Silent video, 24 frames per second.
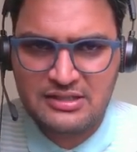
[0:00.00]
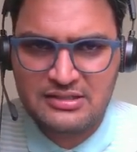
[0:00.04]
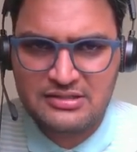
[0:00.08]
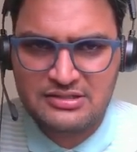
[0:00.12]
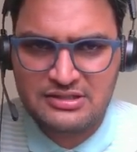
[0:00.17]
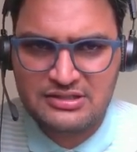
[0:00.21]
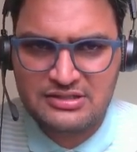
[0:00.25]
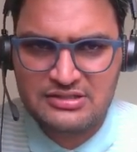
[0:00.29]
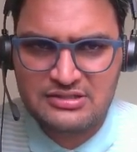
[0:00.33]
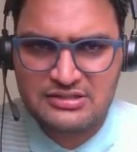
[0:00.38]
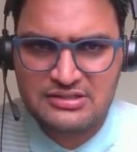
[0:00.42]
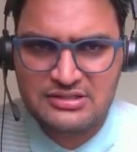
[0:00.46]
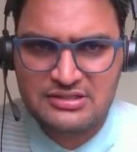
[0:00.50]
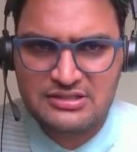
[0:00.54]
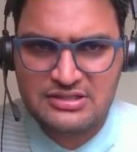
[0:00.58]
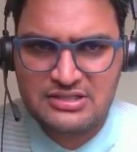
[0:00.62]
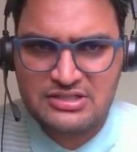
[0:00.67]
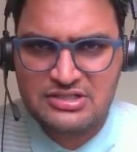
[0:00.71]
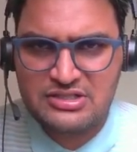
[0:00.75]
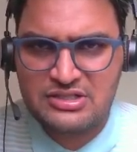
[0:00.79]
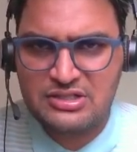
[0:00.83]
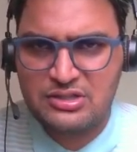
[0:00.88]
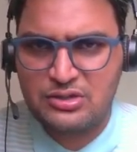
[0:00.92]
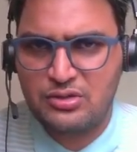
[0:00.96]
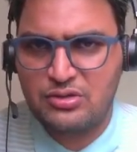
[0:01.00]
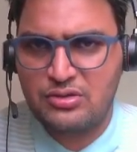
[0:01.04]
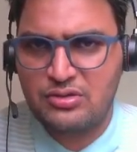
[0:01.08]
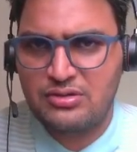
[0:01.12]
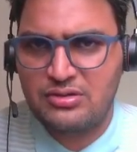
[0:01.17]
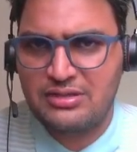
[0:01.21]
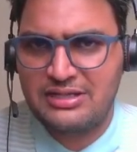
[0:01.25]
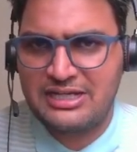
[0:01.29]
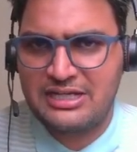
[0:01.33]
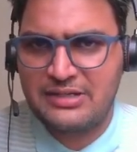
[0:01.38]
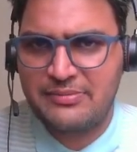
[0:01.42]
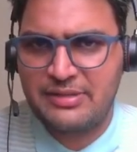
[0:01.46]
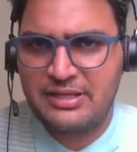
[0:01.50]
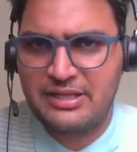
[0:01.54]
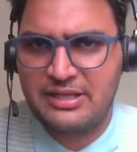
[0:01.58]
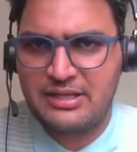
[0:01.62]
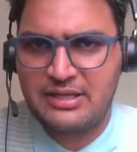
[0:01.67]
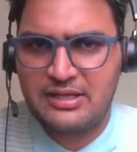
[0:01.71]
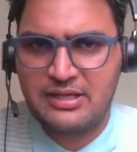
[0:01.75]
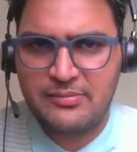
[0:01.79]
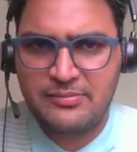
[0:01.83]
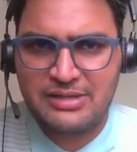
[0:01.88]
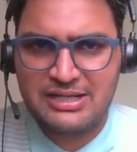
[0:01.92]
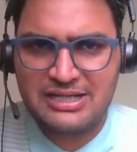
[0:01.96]
So this is 0. Let me
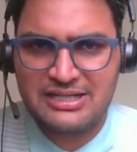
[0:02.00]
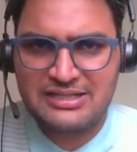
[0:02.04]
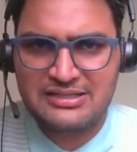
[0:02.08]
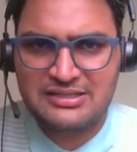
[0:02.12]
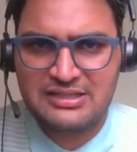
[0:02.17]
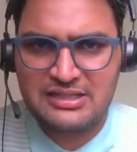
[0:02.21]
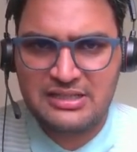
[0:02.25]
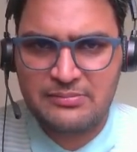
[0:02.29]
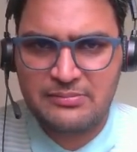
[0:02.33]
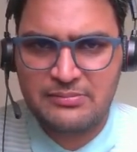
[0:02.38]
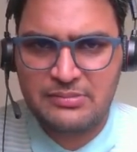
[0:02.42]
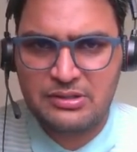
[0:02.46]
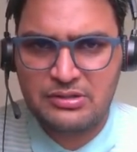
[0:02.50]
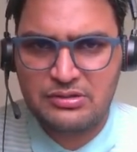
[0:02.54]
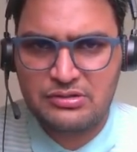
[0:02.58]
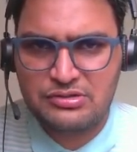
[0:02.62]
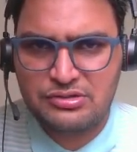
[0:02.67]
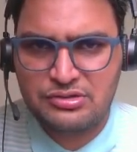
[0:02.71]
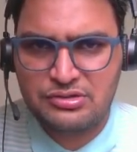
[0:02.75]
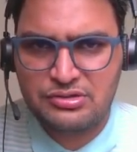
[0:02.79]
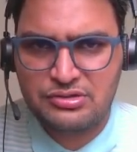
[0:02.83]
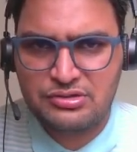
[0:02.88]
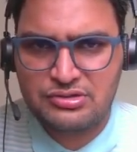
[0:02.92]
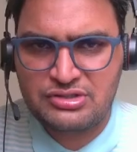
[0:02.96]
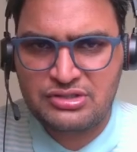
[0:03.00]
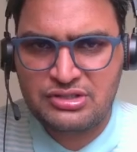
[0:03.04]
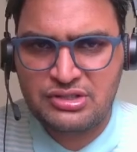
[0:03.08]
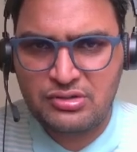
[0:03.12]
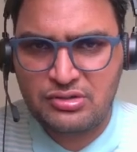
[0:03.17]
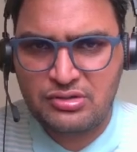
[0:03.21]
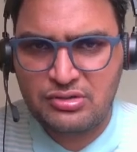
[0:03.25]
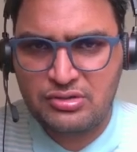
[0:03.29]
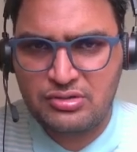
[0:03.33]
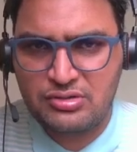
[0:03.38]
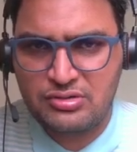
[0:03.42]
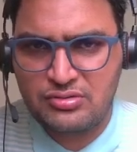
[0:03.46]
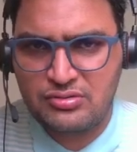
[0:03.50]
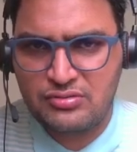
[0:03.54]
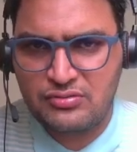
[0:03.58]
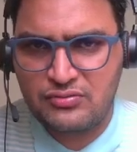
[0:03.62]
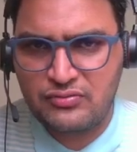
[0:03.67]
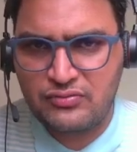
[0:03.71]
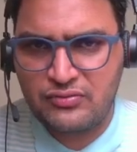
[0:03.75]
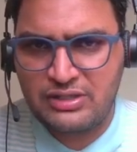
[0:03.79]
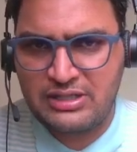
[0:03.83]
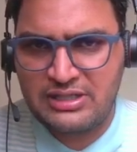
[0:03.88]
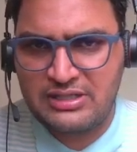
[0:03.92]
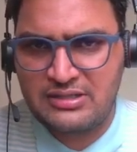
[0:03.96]
mark the number also, 0,
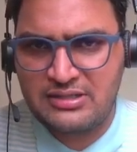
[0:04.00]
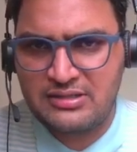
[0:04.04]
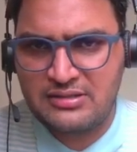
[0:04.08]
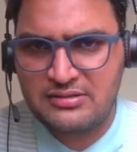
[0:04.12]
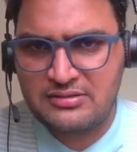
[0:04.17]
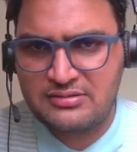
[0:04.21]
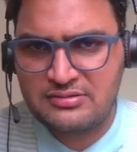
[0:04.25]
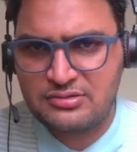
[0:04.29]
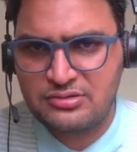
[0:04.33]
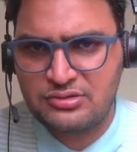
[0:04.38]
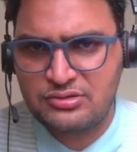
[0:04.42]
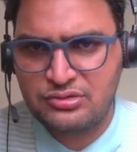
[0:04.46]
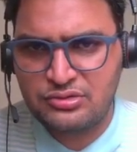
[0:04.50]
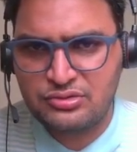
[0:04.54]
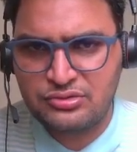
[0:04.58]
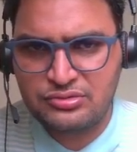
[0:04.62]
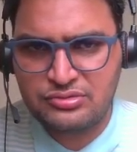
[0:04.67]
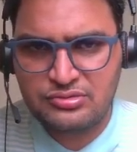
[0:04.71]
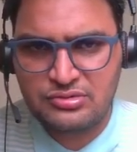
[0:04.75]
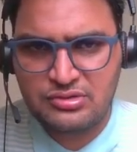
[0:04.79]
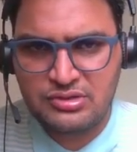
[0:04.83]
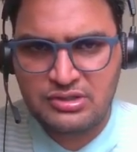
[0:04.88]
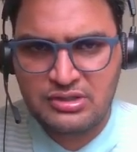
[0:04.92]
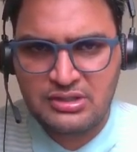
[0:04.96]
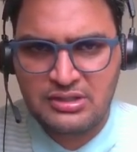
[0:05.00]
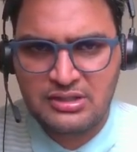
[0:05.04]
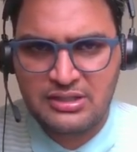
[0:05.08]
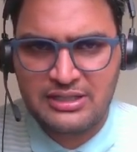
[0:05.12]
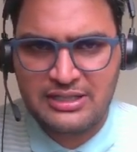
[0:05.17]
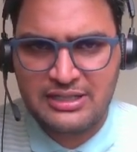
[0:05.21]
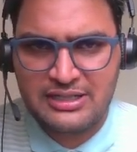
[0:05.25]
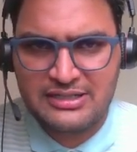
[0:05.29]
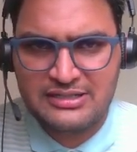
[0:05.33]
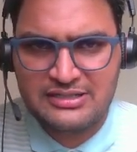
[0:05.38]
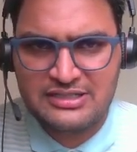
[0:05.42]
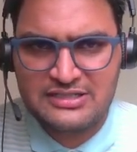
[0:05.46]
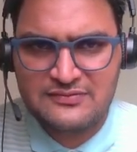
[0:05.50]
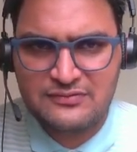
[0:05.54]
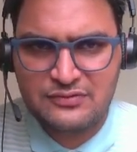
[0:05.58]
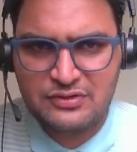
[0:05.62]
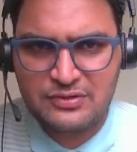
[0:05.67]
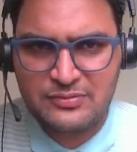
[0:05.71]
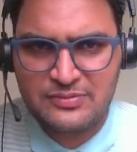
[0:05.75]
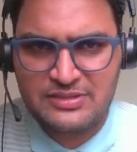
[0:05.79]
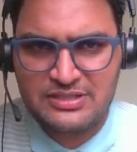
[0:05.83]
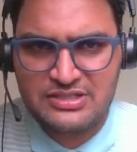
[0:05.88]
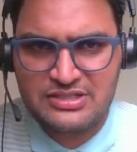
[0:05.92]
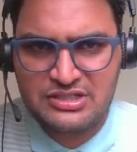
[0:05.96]
1, 2, and this
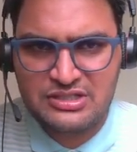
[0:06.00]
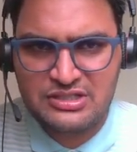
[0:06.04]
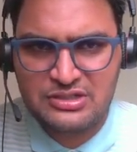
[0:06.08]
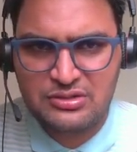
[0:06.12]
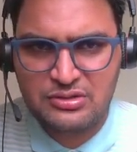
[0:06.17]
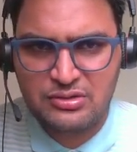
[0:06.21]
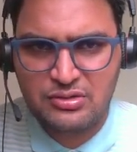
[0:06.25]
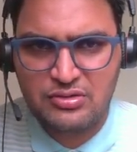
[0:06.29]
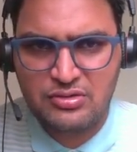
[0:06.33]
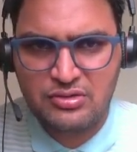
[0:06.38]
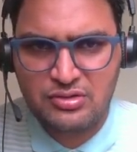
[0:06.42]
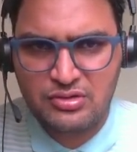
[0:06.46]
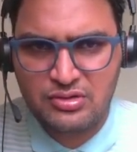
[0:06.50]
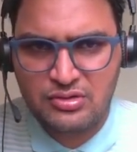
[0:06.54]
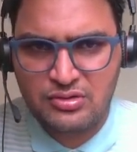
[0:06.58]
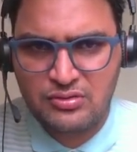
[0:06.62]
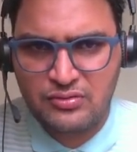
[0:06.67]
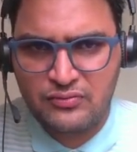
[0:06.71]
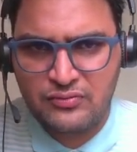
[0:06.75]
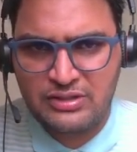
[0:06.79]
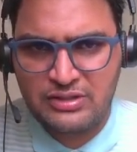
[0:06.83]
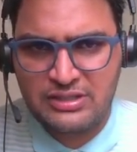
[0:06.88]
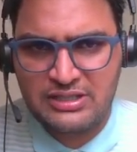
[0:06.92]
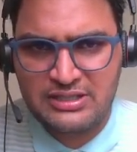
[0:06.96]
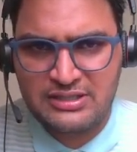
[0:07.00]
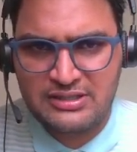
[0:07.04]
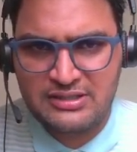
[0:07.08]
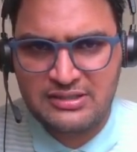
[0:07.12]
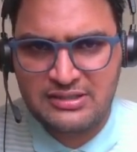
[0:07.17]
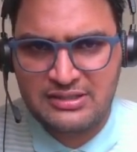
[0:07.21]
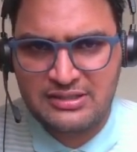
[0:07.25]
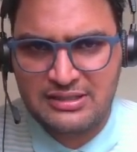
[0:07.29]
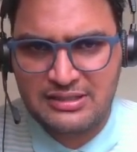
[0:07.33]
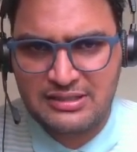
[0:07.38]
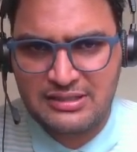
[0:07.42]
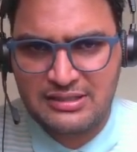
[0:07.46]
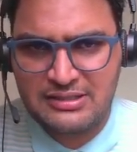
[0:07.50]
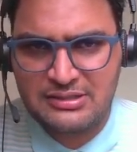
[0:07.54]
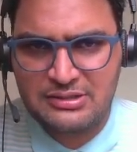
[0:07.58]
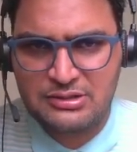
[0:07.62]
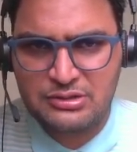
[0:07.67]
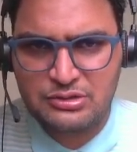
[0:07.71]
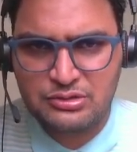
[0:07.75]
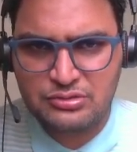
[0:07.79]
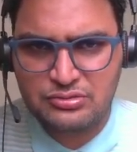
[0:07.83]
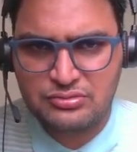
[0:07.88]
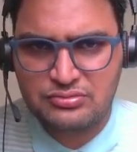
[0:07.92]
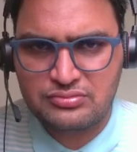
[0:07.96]
would be 0, 1, and
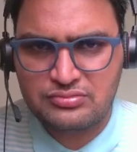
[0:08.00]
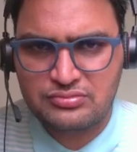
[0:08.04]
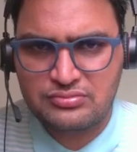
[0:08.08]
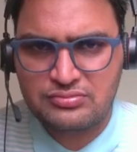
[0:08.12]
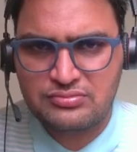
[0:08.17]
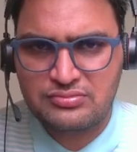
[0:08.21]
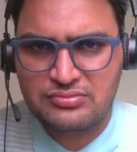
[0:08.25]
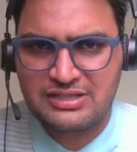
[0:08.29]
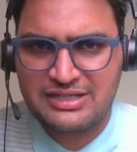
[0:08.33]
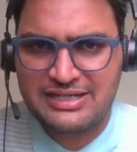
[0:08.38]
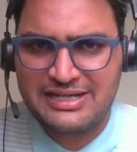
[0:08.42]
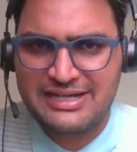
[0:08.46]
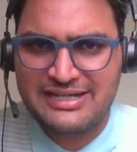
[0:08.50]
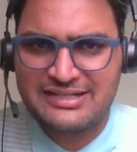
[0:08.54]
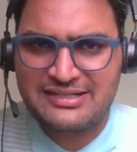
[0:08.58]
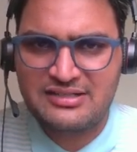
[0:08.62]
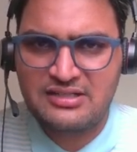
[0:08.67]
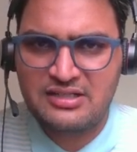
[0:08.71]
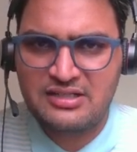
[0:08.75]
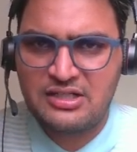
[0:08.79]
2. Correct?